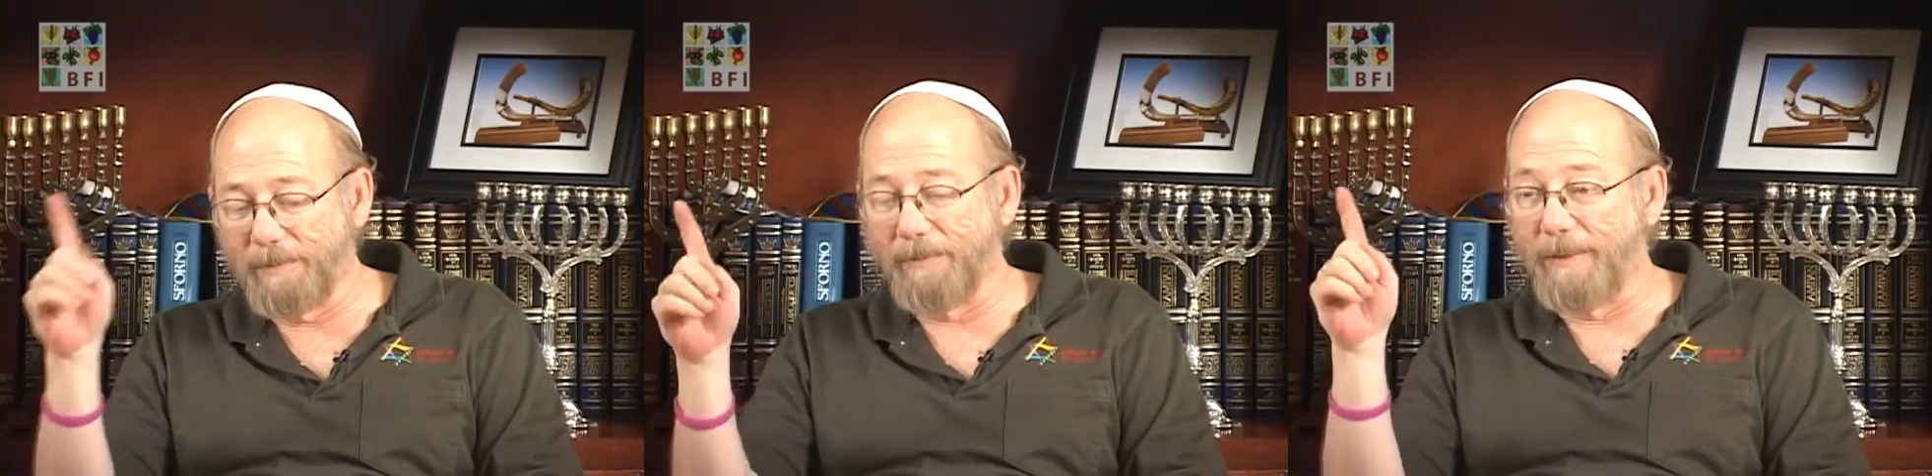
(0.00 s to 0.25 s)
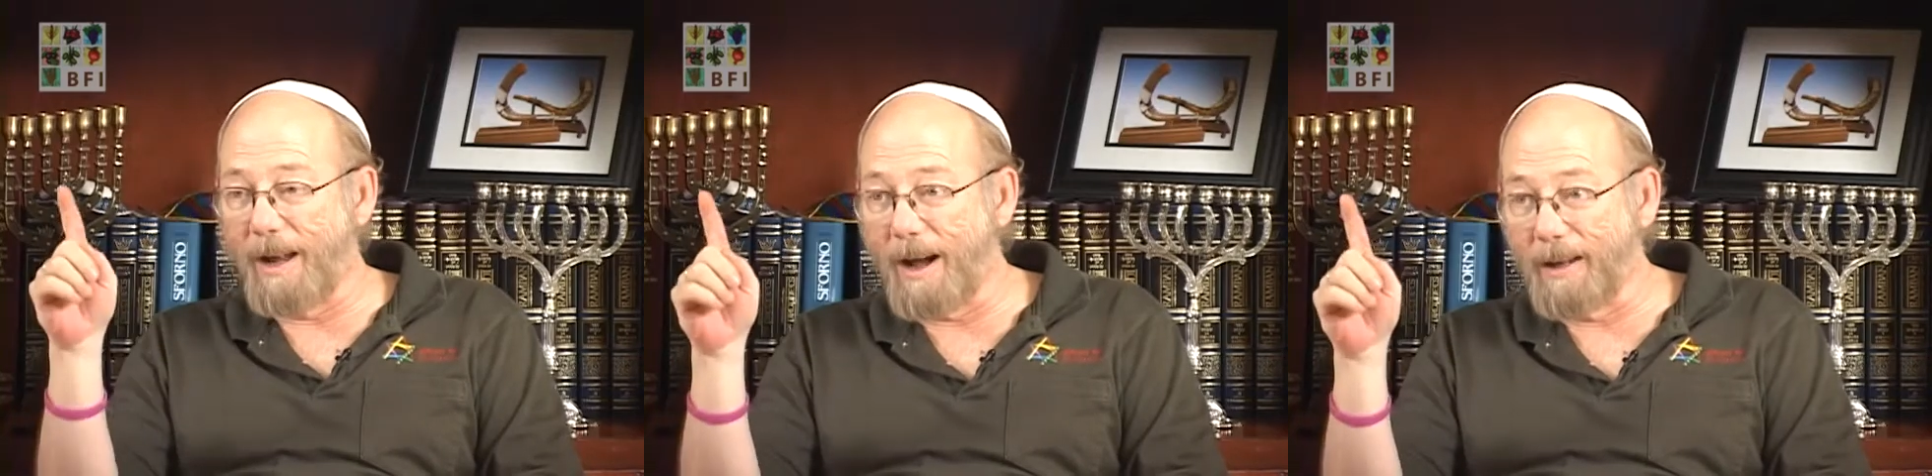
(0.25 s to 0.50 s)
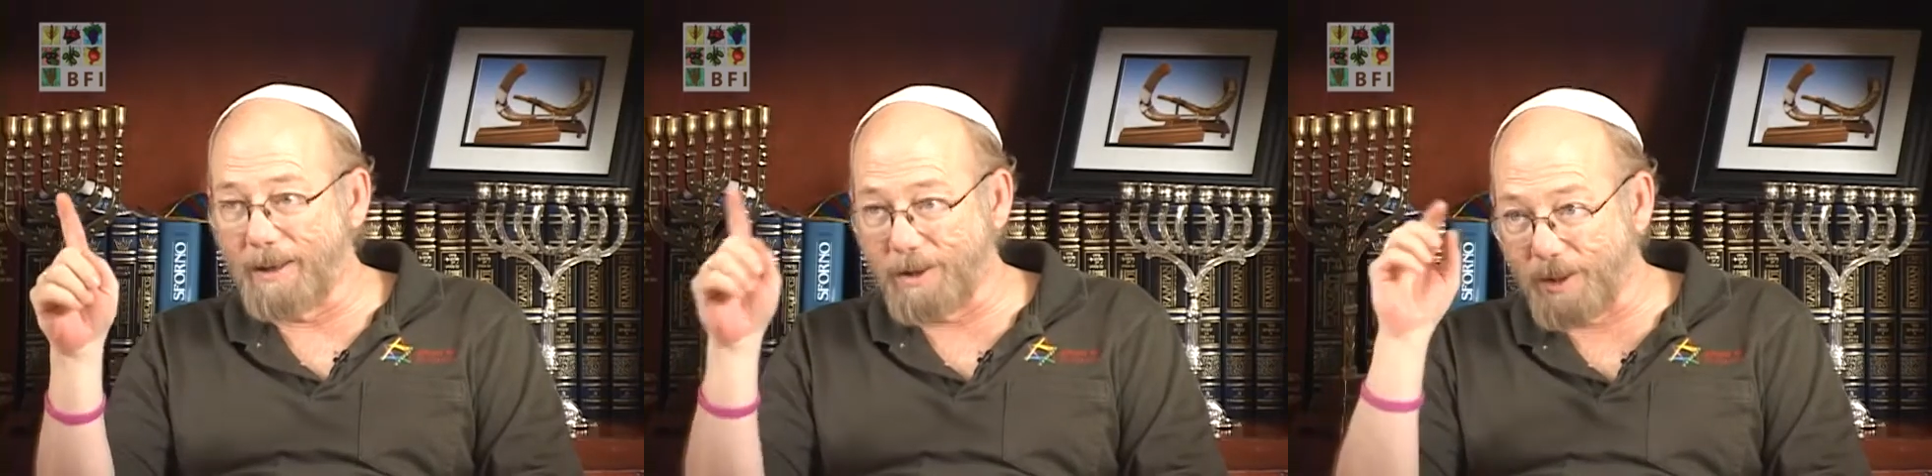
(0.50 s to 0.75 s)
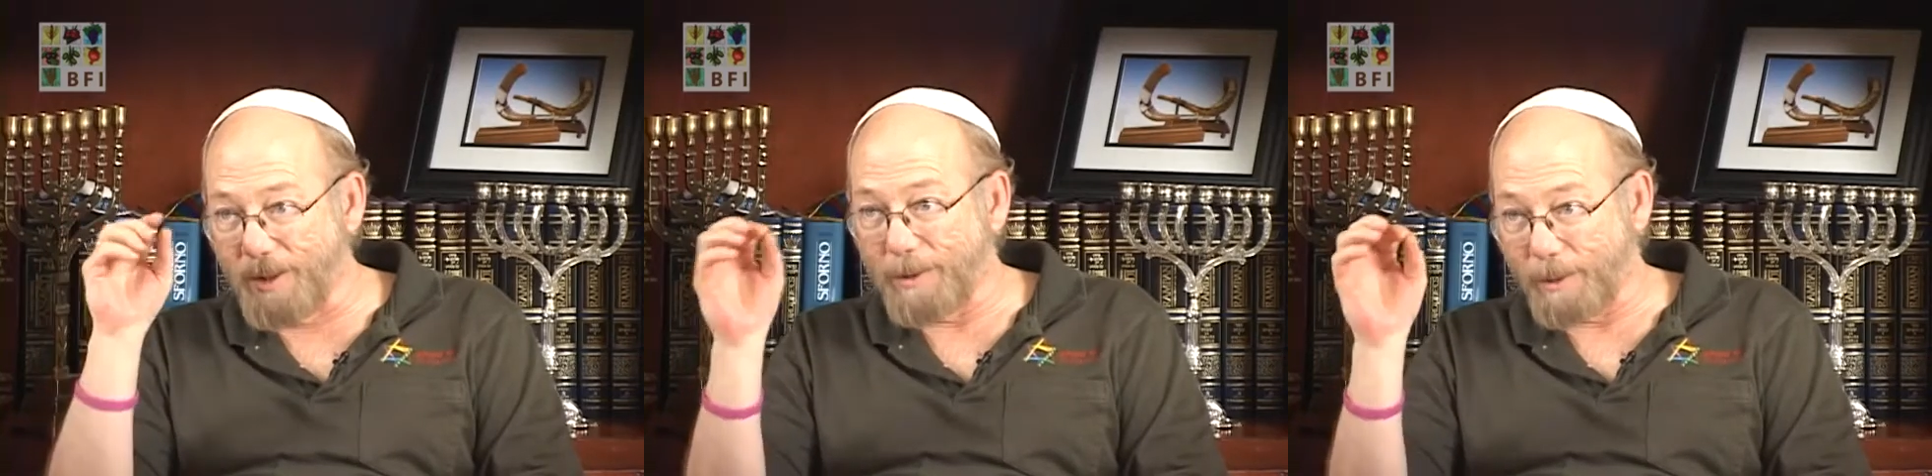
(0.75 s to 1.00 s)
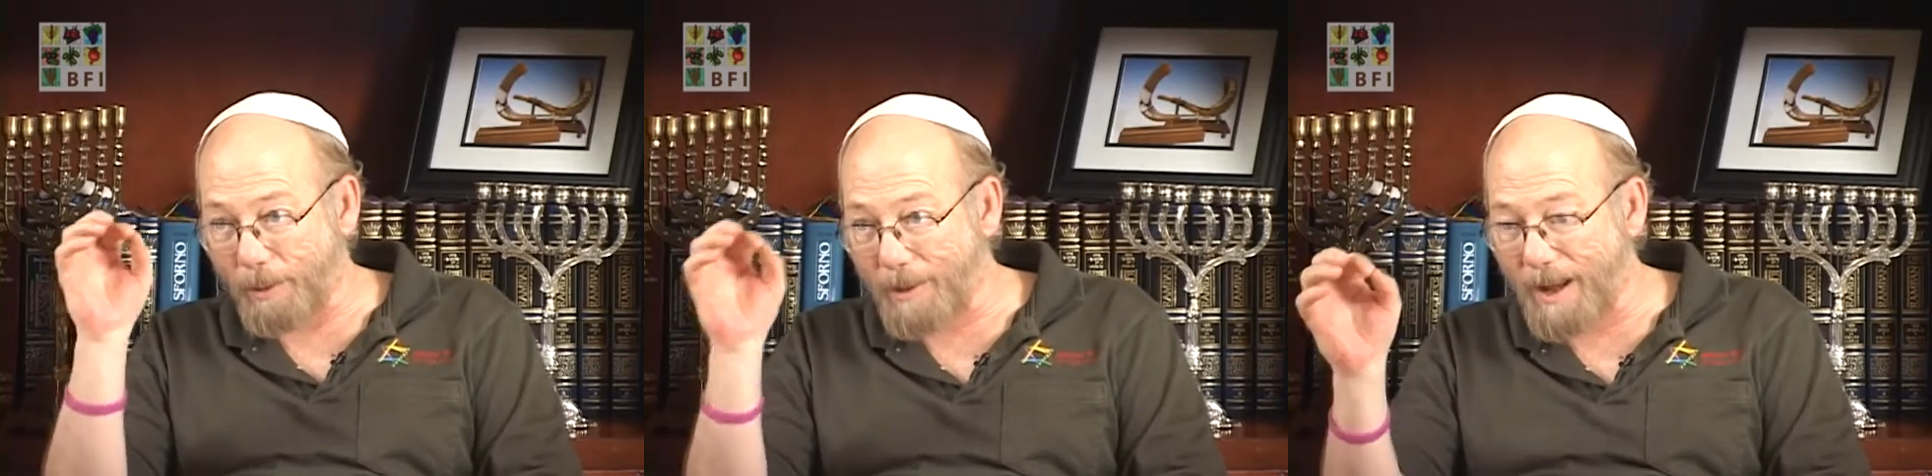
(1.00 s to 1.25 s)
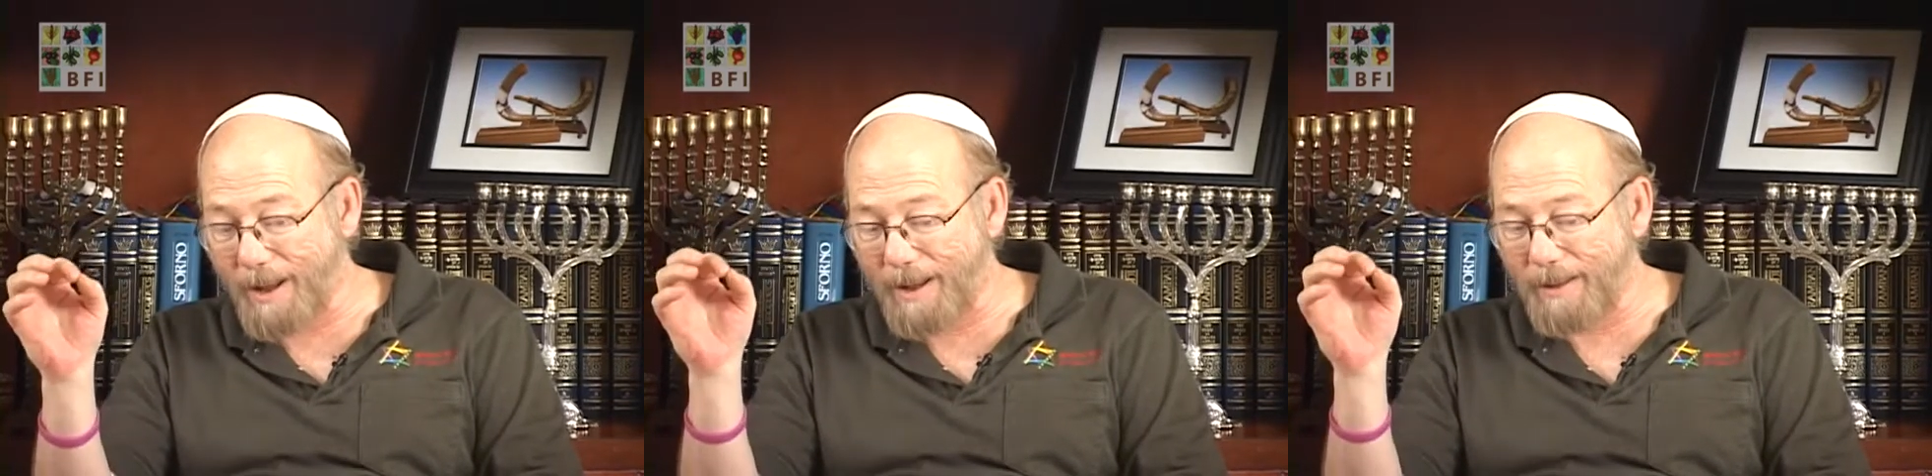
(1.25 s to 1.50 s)
knowledge in the
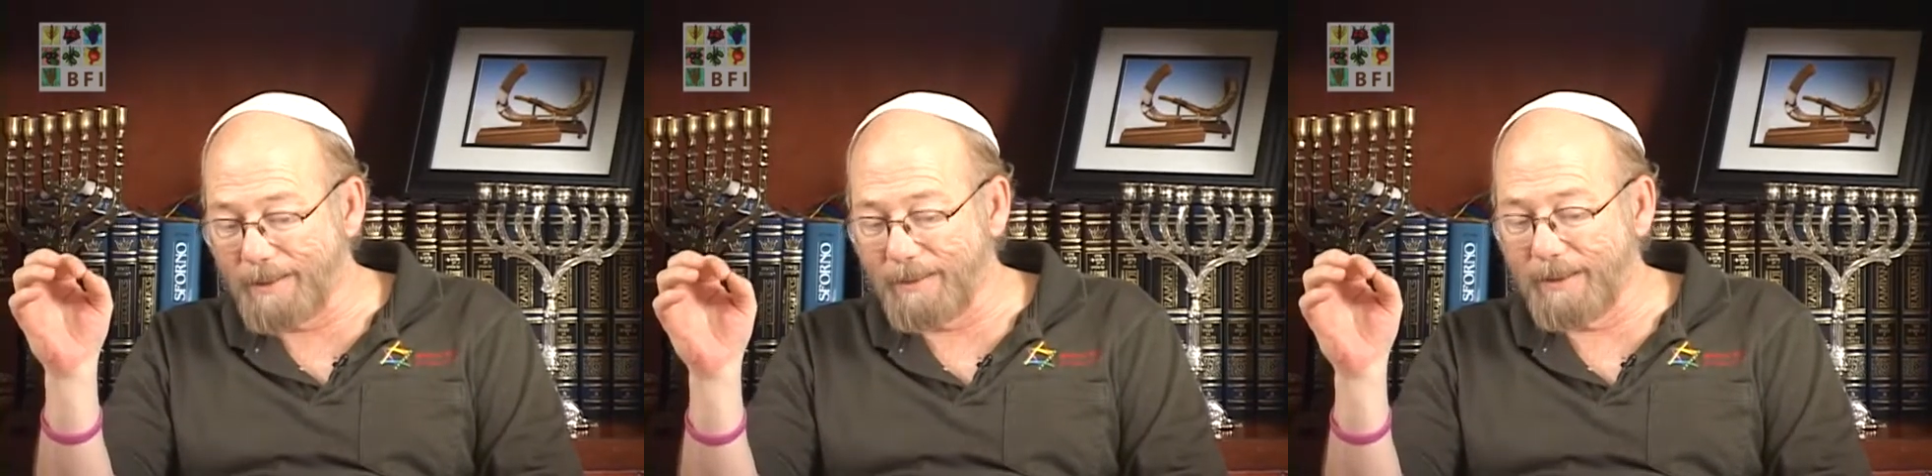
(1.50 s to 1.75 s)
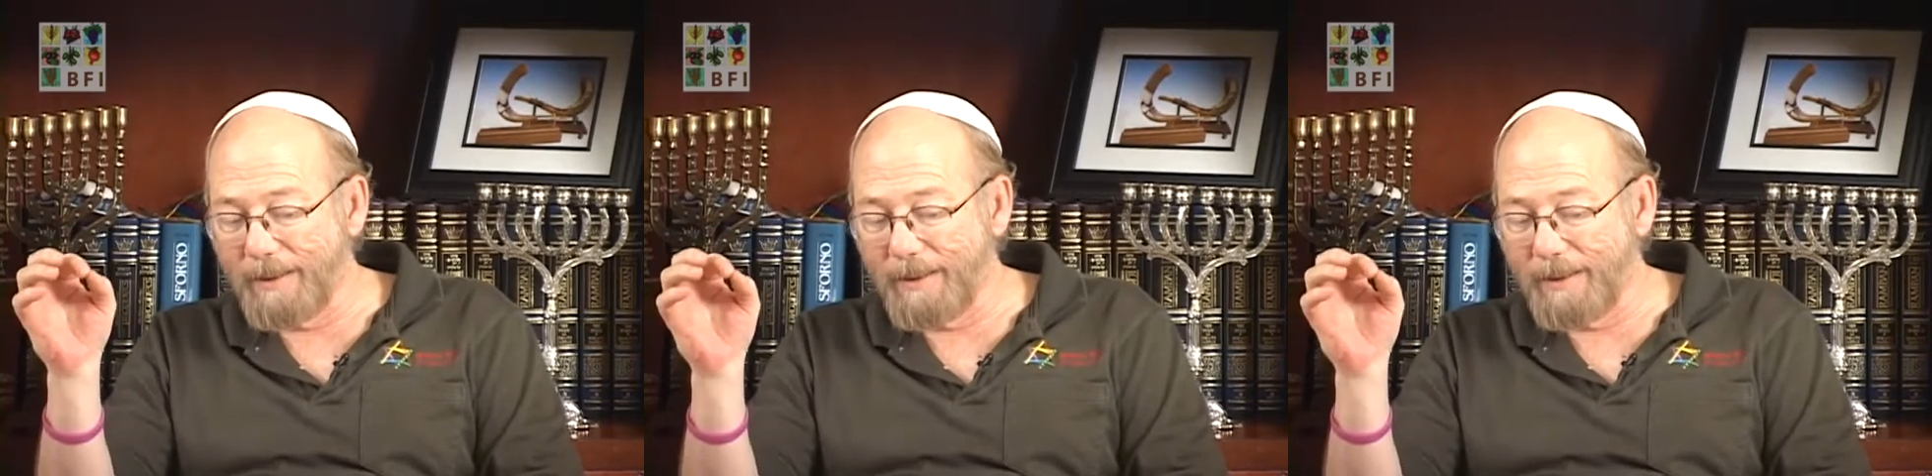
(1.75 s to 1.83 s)
Torah